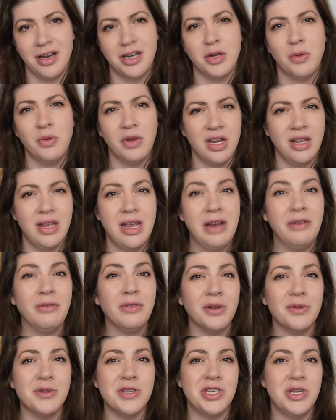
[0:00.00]
I don't want to
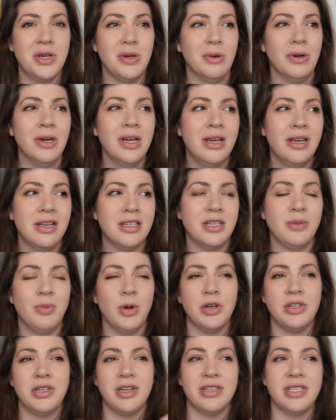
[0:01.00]
influence you to
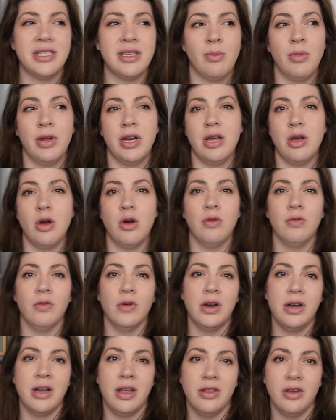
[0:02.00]
purchase somebody
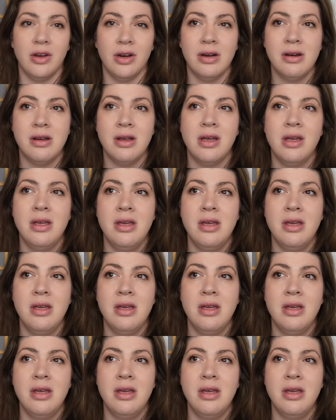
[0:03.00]
over another,